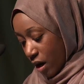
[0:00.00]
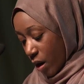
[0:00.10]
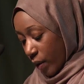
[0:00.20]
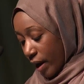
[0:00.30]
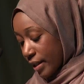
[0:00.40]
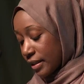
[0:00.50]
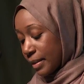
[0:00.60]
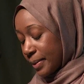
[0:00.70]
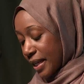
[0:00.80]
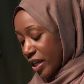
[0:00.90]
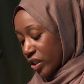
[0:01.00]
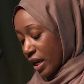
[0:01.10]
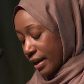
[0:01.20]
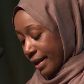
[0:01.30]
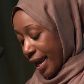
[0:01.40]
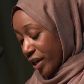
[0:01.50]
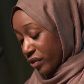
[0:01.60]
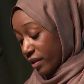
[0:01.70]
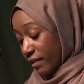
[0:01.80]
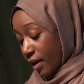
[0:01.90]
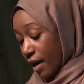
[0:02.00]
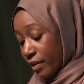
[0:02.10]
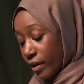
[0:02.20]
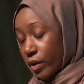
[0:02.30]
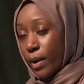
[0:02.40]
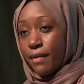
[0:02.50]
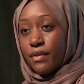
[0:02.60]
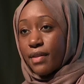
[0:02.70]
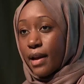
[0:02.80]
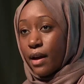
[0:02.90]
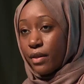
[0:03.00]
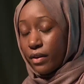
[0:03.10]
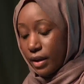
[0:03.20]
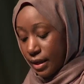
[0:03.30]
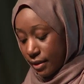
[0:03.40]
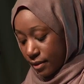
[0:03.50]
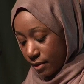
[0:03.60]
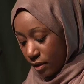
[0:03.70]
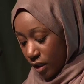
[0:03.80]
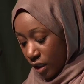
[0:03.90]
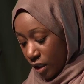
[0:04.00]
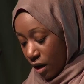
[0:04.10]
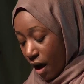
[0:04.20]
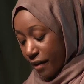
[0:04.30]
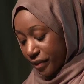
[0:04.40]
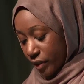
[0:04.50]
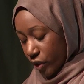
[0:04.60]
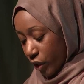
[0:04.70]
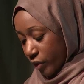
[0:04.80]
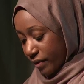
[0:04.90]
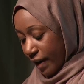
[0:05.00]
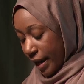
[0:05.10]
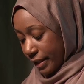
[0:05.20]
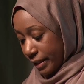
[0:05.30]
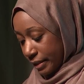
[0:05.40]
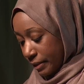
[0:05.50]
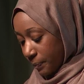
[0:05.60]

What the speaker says: where unsubstantiated hatred of the other, whoever that other is, often turns violent.